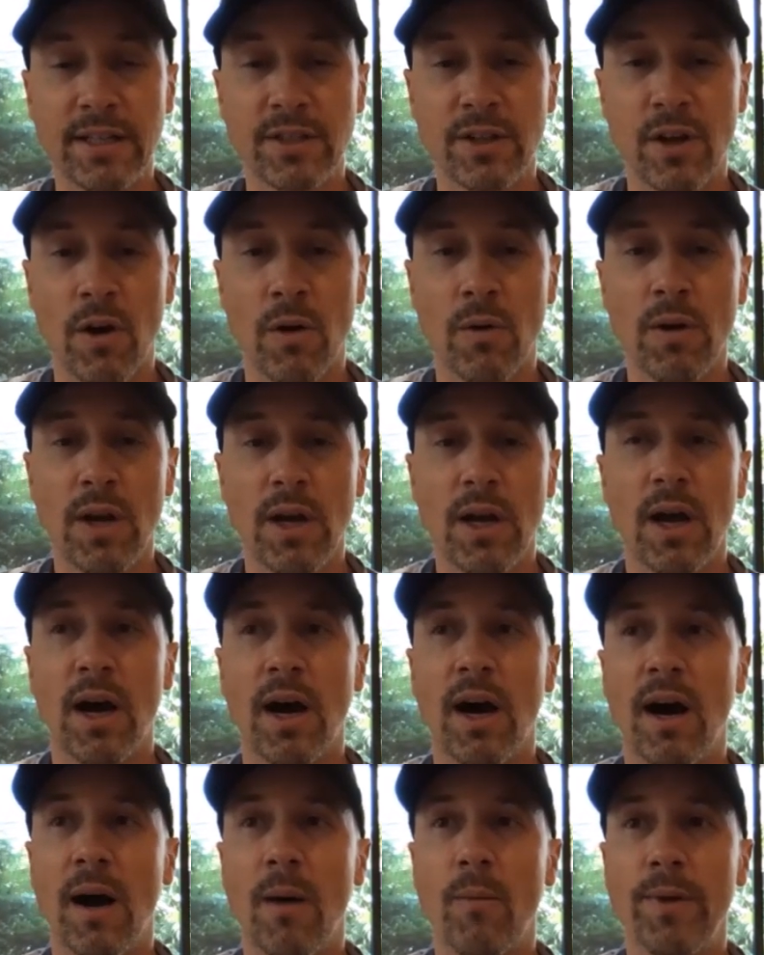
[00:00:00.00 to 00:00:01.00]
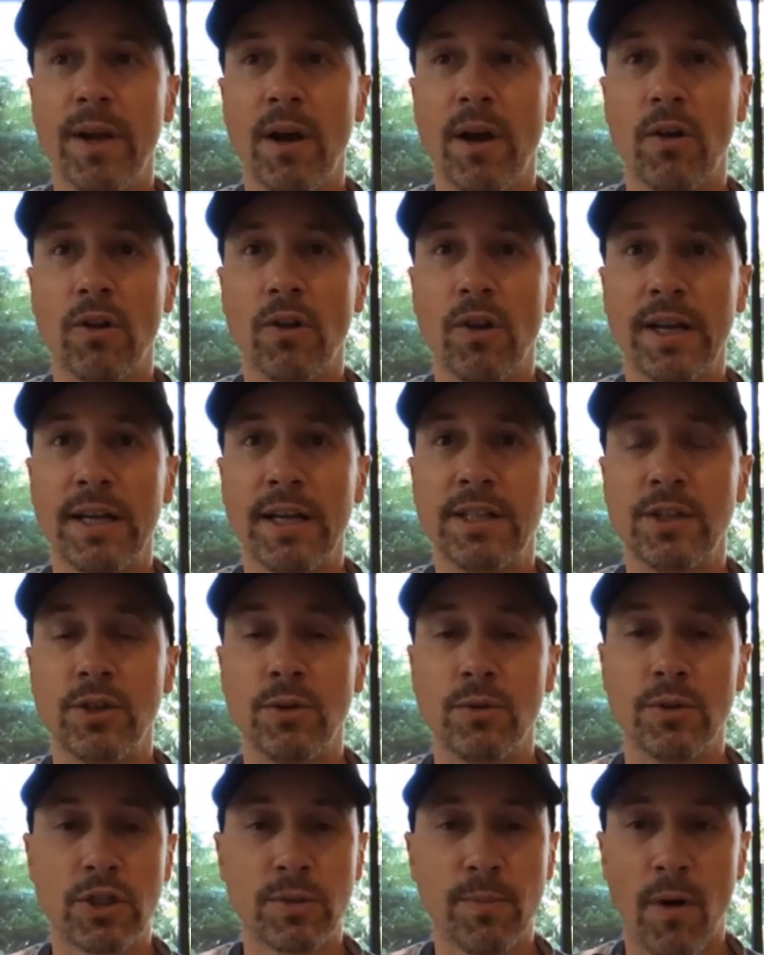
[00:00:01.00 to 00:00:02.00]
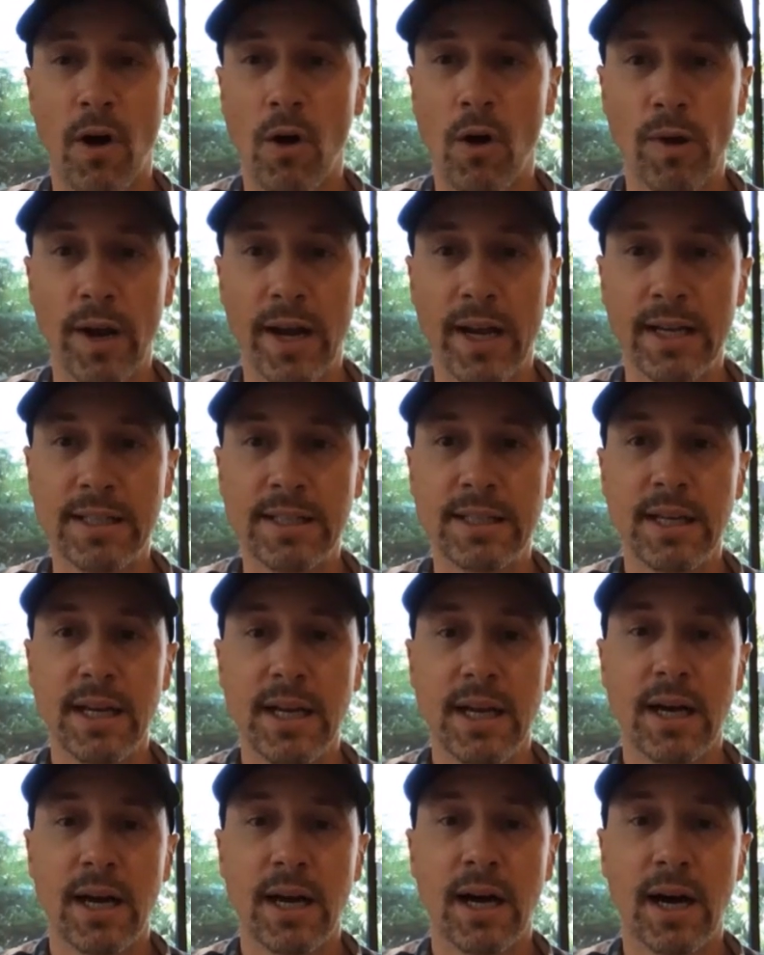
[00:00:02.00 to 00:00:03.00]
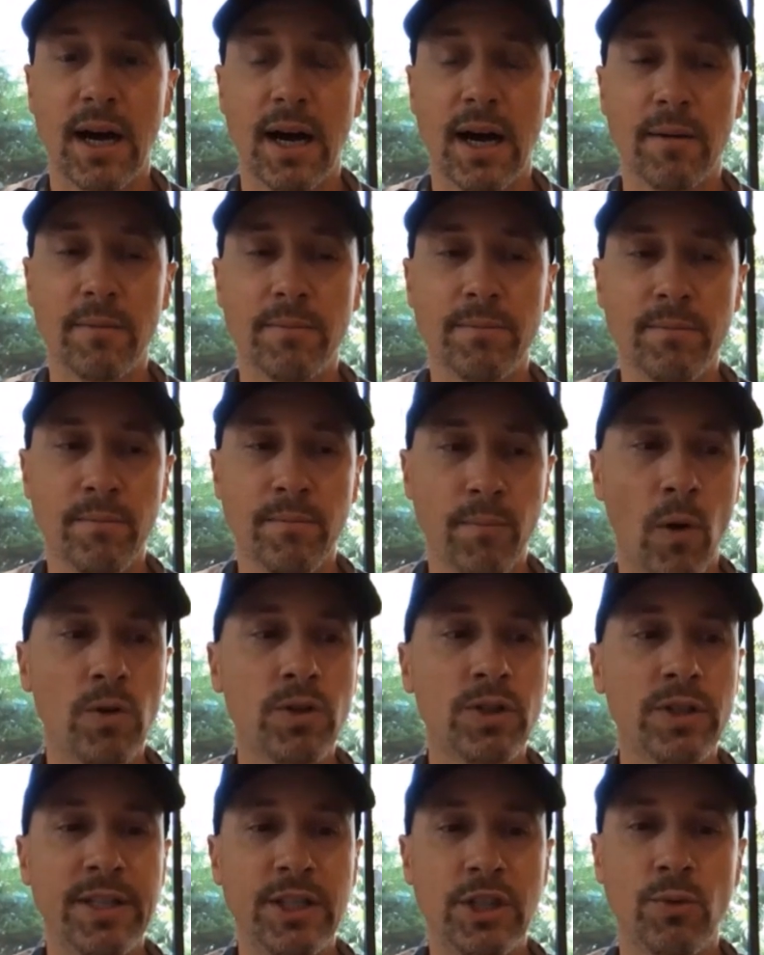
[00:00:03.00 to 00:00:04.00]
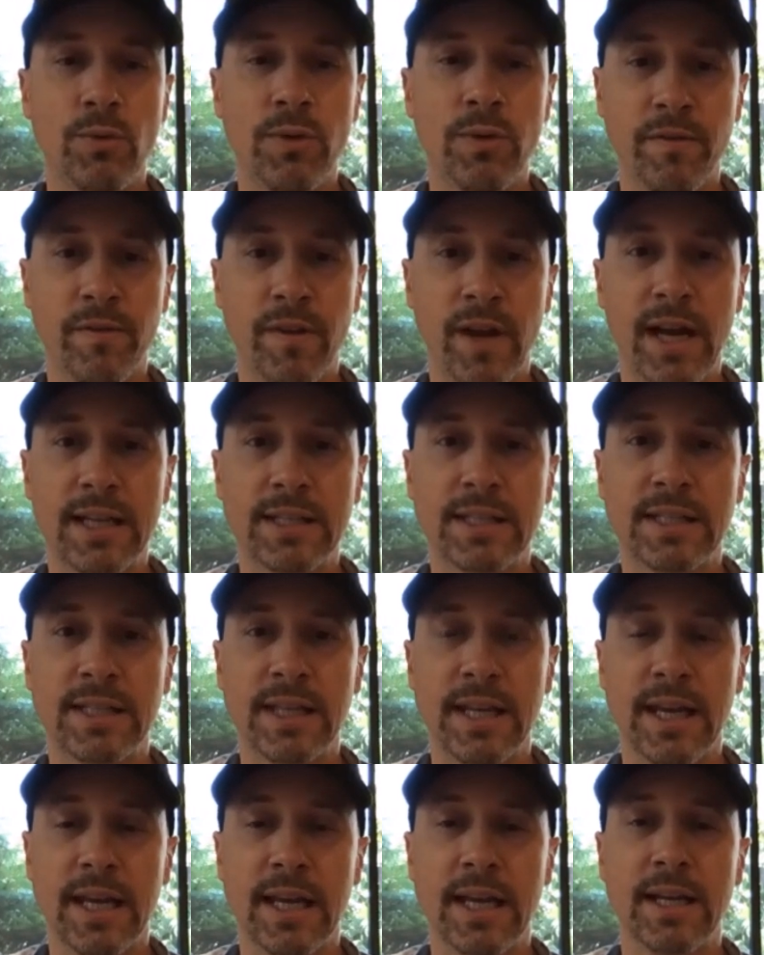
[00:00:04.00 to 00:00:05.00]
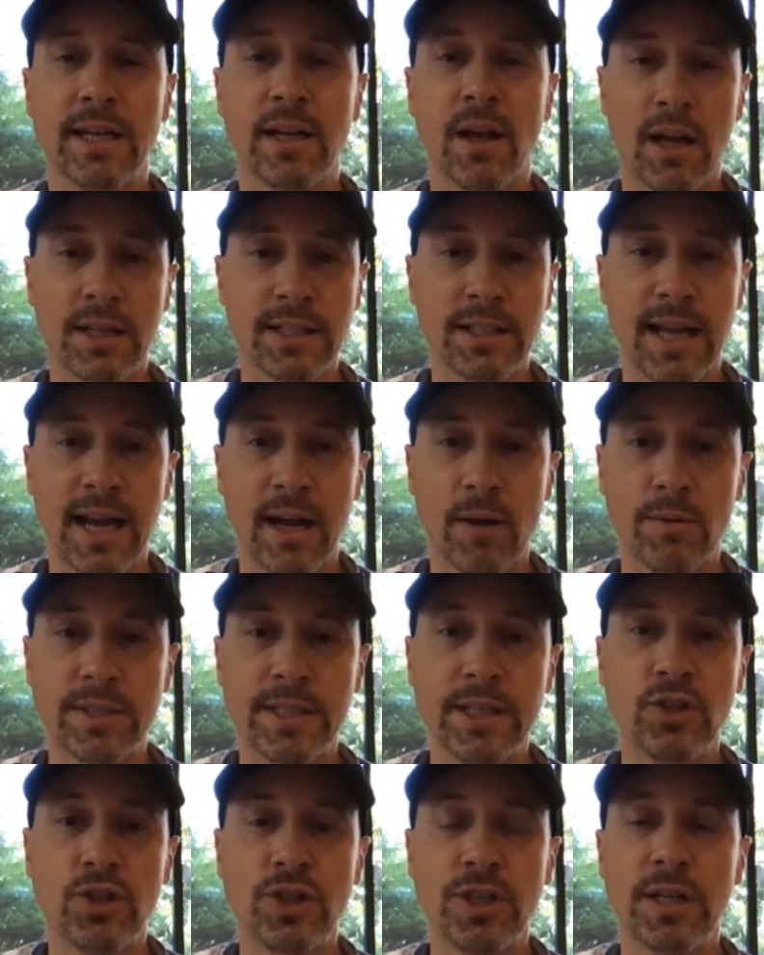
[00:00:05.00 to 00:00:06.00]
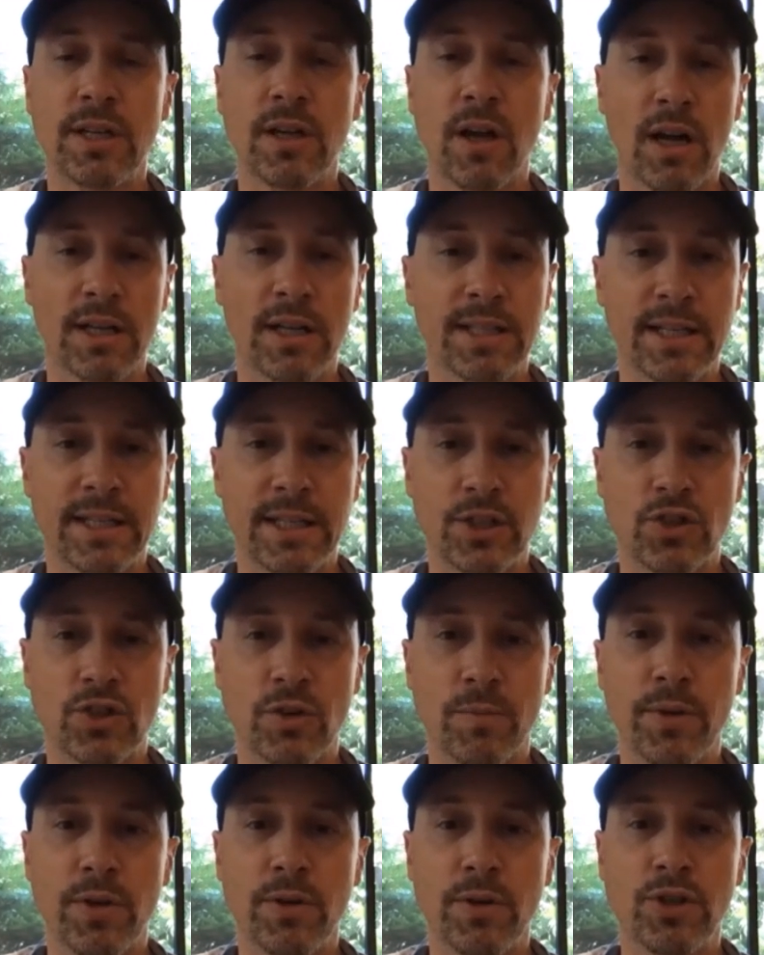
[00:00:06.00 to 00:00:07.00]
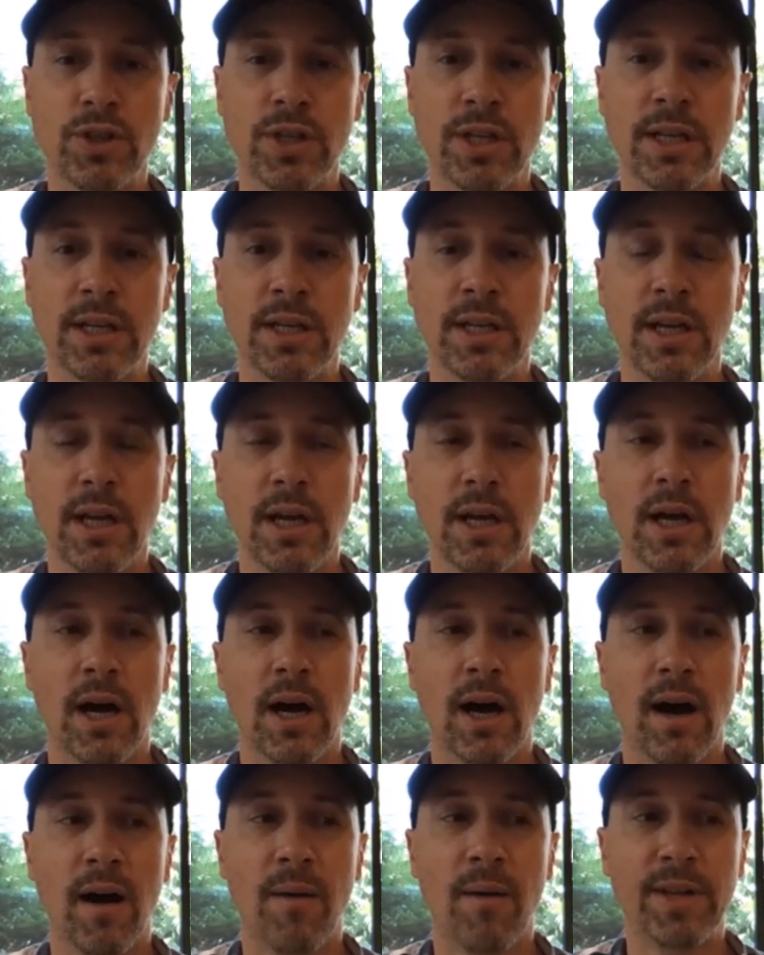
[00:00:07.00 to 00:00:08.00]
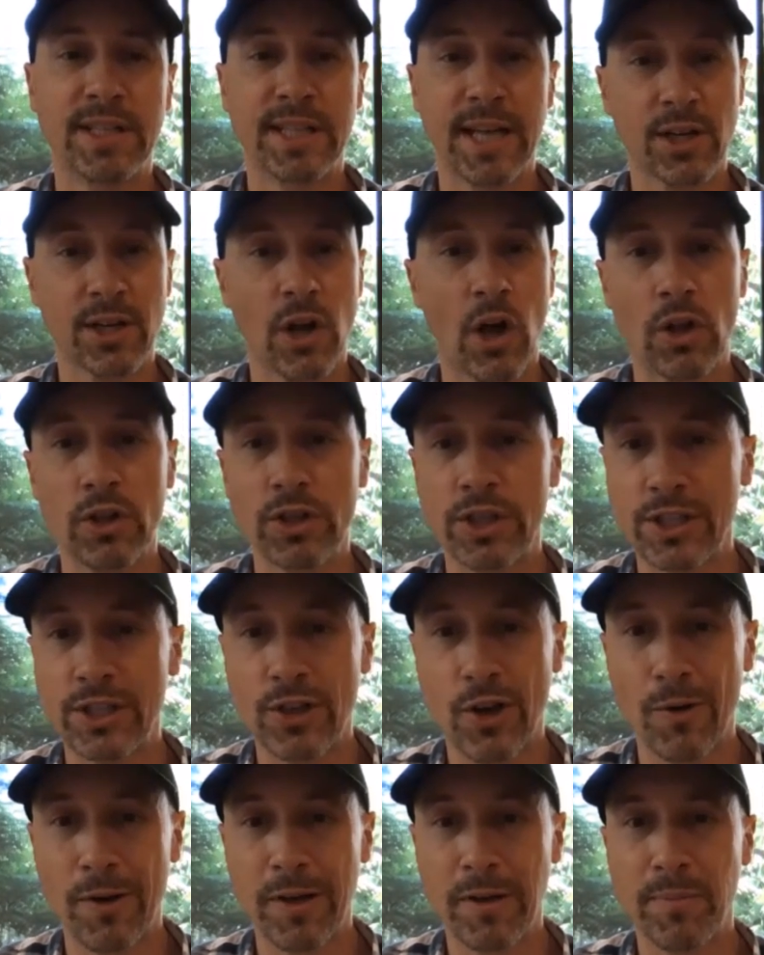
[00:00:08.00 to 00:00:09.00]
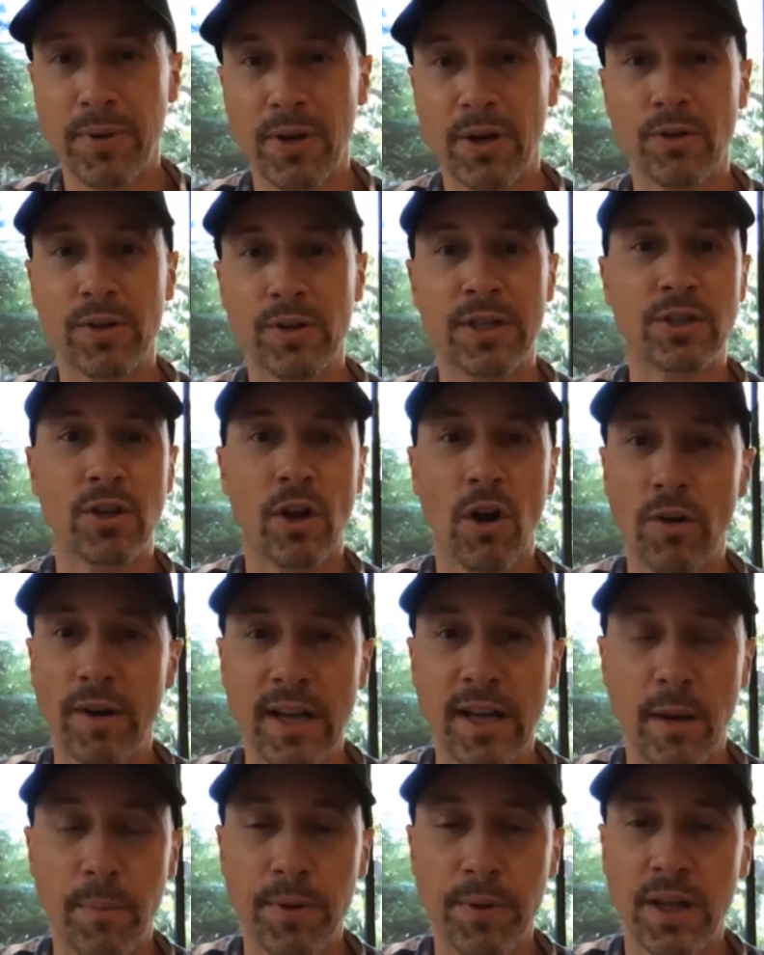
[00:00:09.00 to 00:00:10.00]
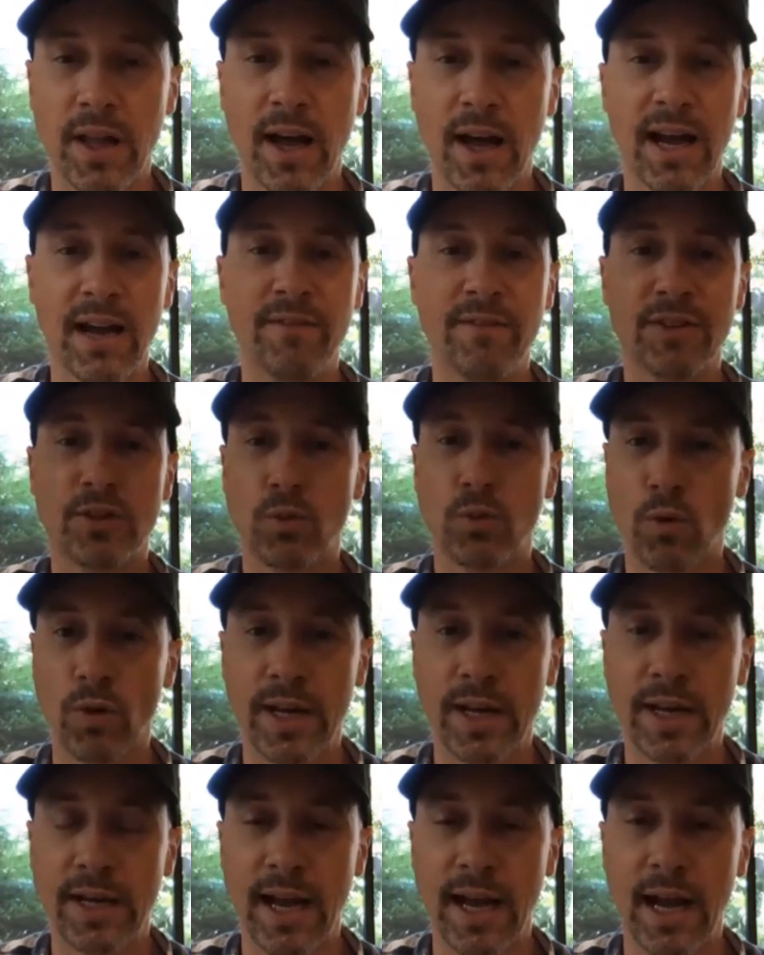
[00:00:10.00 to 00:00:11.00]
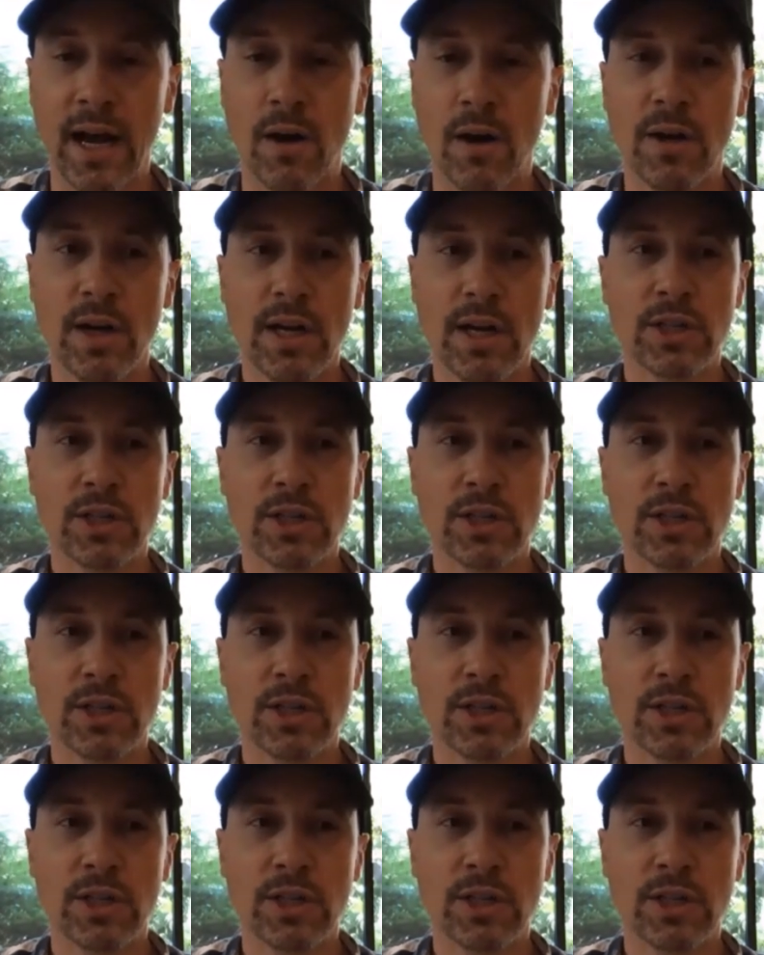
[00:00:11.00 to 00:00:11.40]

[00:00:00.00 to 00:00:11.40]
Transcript: So we are looking to do a small raise, mostly to invest in content acquisition, content distribution. The technology's already built. It's already up and live. It's working now.